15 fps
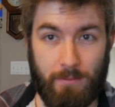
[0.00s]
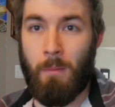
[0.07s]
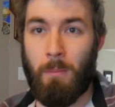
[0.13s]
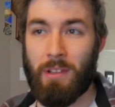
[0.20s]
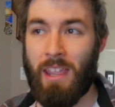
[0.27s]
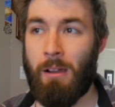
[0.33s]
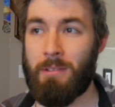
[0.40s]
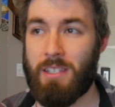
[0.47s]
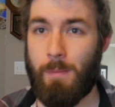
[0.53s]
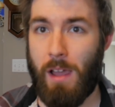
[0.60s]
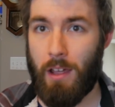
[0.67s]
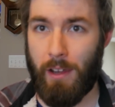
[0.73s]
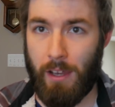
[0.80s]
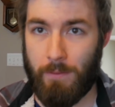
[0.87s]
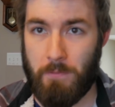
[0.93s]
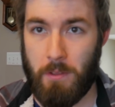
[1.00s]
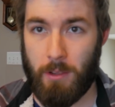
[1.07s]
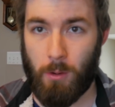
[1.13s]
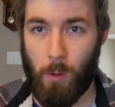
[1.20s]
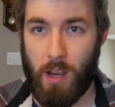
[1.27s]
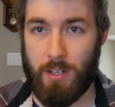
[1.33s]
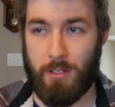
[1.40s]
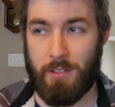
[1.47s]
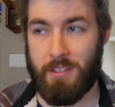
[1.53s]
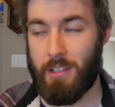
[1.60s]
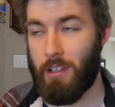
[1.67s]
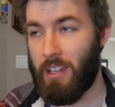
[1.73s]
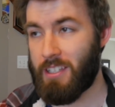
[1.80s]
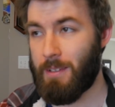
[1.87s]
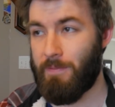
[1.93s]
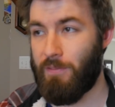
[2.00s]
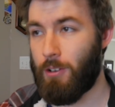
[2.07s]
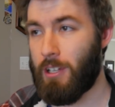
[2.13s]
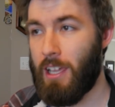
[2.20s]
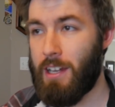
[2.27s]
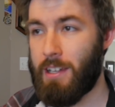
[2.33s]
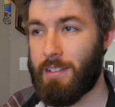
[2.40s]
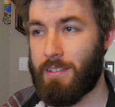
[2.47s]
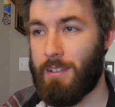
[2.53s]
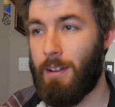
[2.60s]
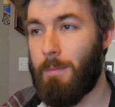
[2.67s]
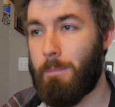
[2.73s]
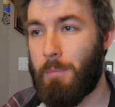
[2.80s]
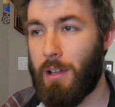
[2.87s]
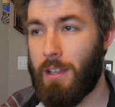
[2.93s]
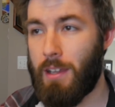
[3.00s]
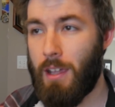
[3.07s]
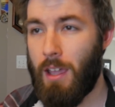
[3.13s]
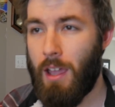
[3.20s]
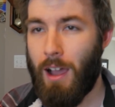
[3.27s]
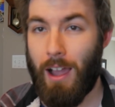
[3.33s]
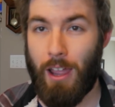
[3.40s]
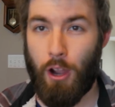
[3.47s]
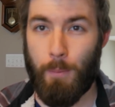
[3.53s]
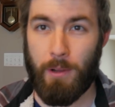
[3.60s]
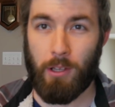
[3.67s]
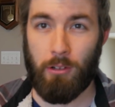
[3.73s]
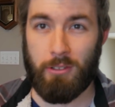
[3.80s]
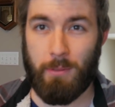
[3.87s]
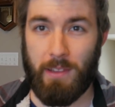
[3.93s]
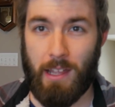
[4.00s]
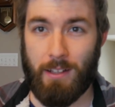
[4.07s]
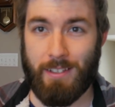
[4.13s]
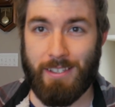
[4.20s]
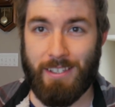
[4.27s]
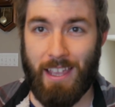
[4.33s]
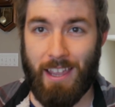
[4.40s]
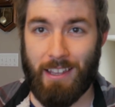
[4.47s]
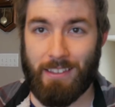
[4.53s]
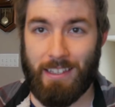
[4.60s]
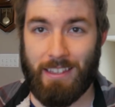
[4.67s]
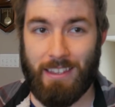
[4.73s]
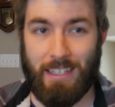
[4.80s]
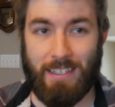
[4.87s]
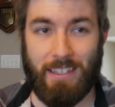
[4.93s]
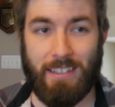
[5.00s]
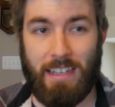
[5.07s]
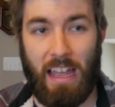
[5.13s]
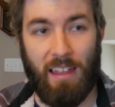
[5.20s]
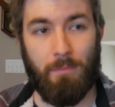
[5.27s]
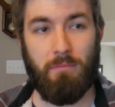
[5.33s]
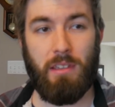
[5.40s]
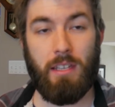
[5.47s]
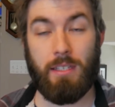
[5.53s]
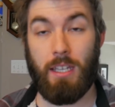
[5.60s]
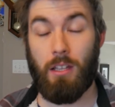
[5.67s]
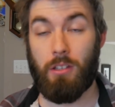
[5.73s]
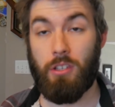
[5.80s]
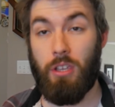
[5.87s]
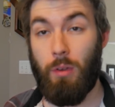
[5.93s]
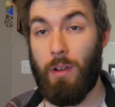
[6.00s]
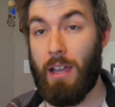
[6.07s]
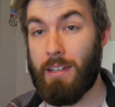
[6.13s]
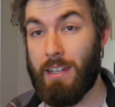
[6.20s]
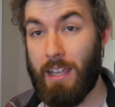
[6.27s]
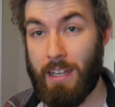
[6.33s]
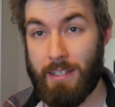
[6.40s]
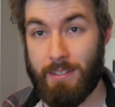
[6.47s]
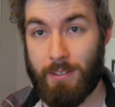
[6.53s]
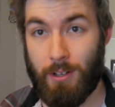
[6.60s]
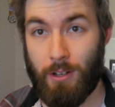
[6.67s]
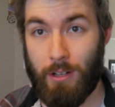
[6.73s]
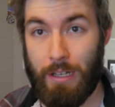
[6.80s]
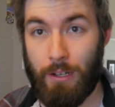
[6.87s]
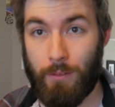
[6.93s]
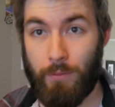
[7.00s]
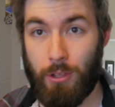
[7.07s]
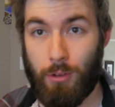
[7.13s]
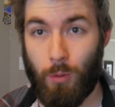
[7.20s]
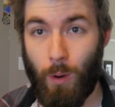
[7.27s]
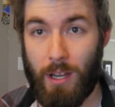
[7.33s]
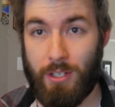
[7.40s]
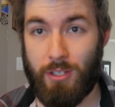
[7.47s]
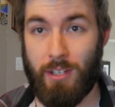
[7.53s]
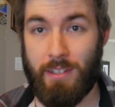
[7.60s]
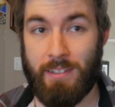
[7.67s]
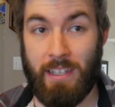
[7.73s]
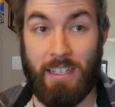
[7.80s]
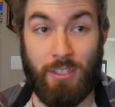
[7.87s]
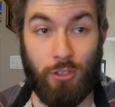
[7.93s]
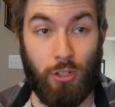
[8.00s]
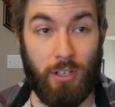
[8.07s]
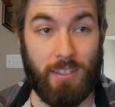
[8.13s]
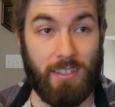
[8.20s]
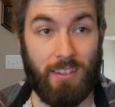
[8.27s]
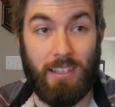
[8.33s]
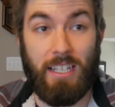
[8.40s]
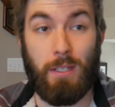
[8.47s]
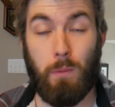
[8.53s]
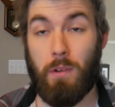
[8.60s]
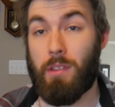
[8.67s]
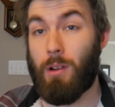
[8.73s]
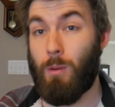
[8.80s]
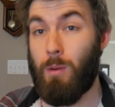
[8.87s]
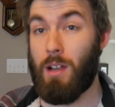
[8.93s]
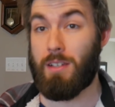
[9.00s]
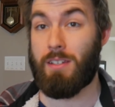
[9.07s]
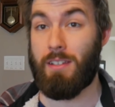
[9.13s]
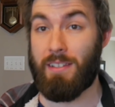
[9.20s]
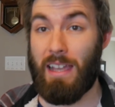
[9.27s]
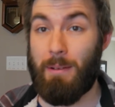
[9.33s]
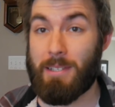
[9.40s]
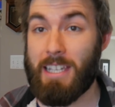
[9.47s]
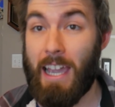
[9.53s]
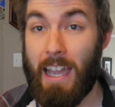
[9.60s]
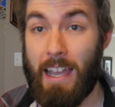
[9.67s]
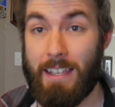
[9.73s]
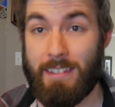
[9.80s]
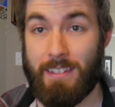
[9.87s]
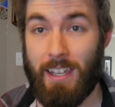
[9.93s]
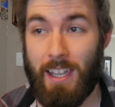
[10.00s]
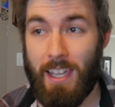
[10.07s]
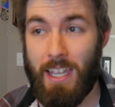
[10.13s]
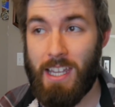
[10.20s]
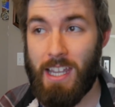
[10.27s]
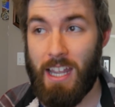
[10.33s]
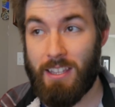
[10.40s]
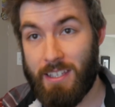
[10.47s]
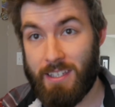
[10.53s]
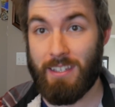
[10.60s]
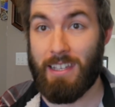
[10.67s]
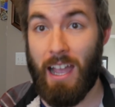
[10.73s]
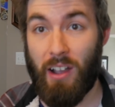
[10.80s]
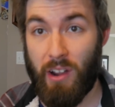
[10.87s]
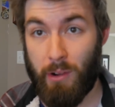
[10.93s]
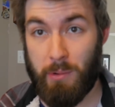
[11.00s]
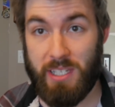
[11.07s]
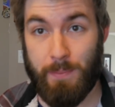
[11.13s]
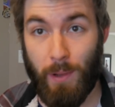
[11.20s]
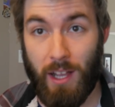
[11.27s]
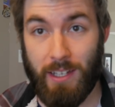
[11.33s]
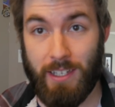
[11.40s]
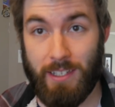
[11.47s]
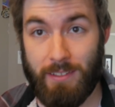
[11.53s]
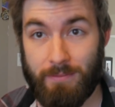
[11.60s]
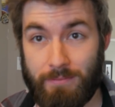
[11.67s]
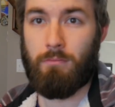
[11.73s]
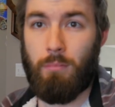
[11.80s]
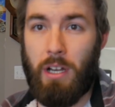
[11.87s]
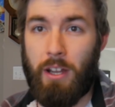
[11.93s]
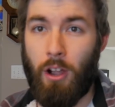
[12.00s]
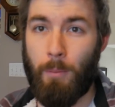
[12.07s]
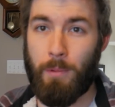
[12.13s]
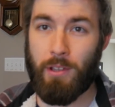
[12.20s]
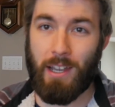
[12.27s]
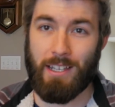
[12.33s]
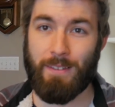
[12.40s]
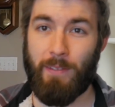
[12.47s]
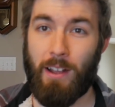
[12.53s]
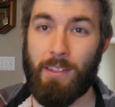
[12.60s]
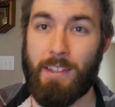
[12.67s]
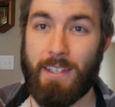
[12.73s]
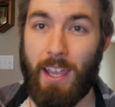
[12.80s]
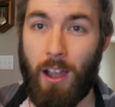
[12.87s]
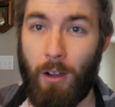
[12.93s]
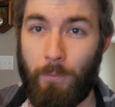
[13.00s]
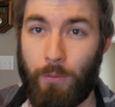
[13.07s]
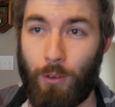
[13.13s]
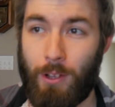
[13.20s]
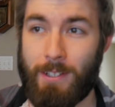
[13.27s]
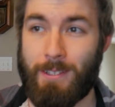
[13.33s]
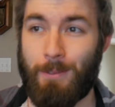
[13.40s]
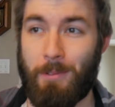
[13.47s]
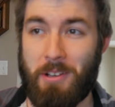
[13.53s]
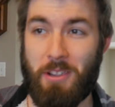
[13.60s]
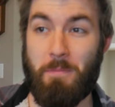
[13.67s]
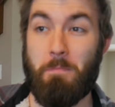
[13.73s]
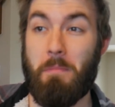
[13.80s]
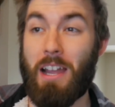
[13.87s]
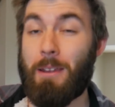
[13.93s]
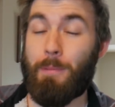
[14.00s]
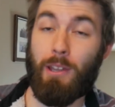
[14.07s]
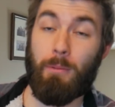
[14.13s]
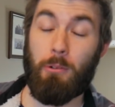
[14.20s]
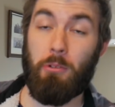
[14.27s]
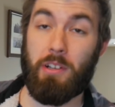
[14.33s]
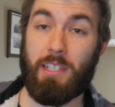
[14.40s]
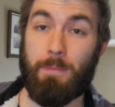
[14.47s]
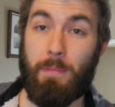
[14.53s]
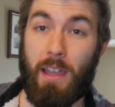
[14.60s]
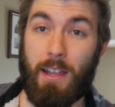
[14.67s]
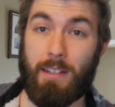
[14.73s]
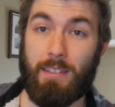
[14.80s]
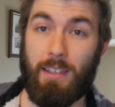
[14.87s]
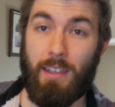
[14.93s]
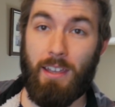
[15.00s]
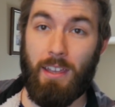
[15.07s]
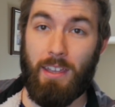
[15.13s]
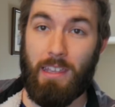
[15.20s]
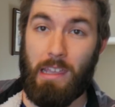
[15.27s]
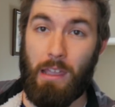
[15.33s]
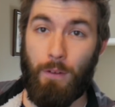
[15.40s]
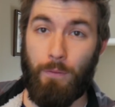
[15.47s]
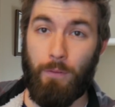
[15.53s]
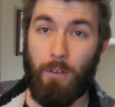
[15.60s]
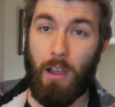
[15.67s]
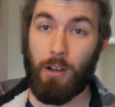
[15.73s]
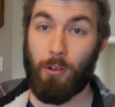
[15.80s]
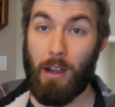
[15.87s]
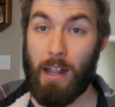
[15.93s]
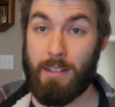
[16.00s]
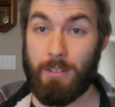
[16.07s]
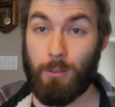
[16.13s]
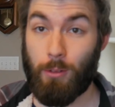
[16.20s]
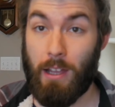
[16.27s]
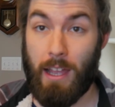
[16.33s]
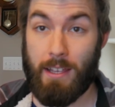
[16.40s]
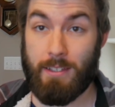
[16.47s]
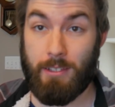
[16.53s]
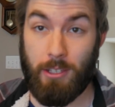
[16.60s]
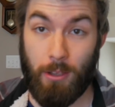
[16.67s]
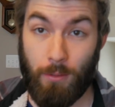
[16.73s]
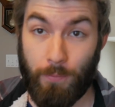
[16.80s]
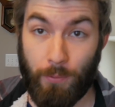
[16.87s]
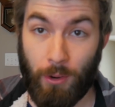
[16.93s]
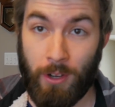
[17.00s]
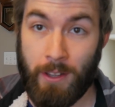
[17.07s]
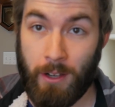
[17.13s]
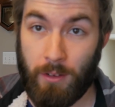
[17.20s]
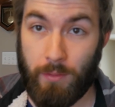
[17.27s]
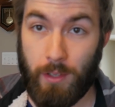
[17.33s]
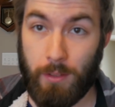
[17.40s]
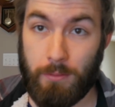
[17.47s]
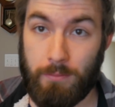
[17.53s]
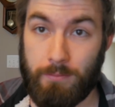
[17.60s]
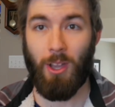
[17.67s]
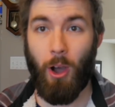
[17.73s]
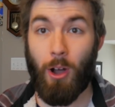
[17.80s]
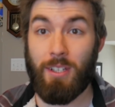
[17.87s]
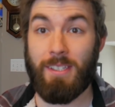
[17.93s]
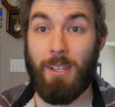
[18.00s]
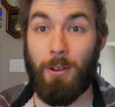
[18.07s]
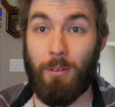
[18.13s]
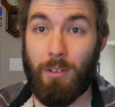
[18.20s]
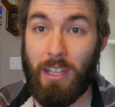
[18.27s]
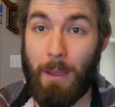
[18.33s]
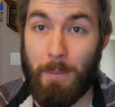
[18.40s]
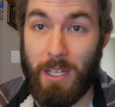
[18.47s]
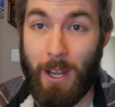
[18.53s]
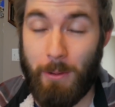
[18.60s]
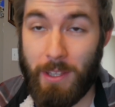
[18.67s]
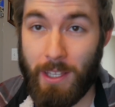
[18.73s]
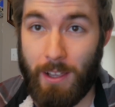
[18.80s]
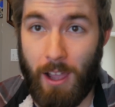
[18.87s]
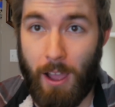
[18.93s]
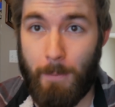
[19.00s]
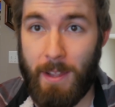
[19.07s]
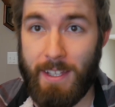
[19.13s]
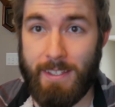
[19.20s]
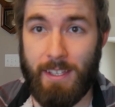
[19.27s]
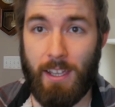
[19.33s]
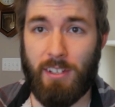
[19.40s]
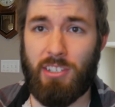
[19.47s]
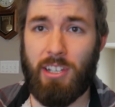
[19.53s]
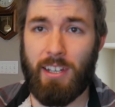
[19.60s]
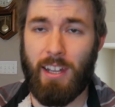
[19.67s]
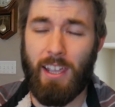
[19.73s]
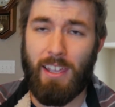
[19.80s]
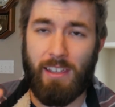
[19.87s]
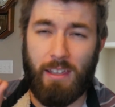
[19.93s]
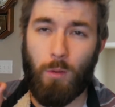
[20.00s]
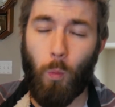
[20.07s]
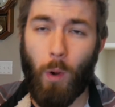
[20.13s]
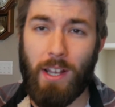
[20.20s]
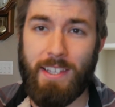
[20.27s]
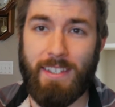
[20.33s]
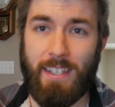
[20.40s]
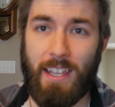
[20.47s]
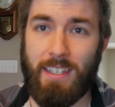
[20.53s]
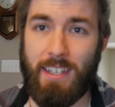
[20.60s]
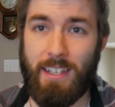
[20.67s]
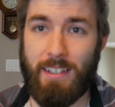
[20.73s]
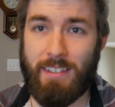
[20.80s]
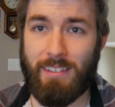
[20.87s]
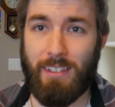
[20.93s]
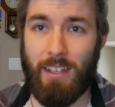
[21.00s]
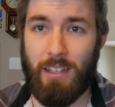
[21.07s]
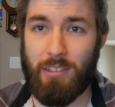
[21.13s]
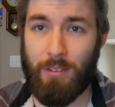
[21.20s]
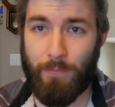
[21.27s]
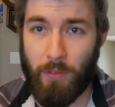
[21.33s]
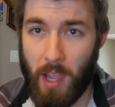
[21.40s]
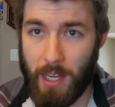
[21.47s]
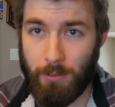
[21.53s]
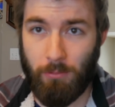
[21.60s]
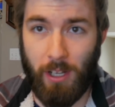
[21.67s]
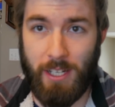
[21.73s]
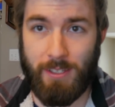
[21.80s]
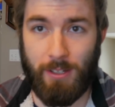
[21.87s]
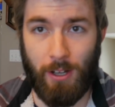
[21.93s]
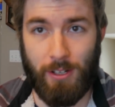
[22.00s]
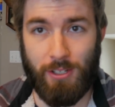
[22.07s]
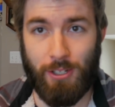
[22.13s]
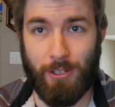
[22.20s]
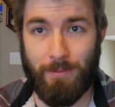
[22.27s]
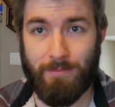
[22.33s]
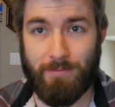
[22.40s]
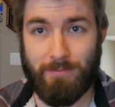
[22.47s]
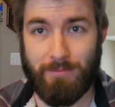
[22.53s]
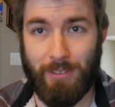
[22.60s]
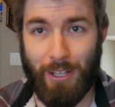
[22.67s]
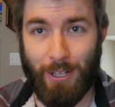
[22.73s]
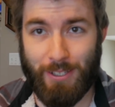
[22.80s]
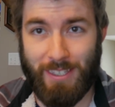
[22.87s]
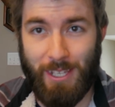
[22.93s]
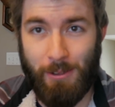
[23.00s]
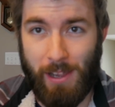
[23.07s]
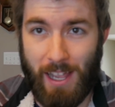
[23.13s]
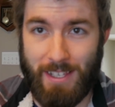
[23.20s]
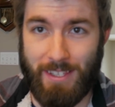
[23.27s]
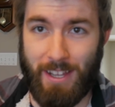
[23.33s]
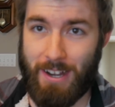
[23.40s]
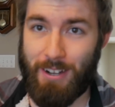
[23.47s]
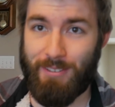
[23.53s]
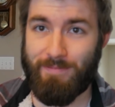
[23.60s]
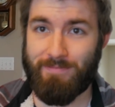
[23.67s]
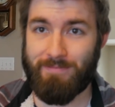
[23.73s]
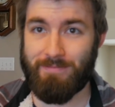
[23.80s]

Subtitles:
But that was about it for the questions, unless I'm forgetting some, but I hope it goes without saying that this is not me telling you how to answer interview questions. It's just, these were the questions I was asked, and this is how I responded. But I hope you guys found this helpful as to what you might be able to expect if a grad school asks you for an interview. Also, let me know in the comments section, in one sentence, define research, and I'll see you guys there.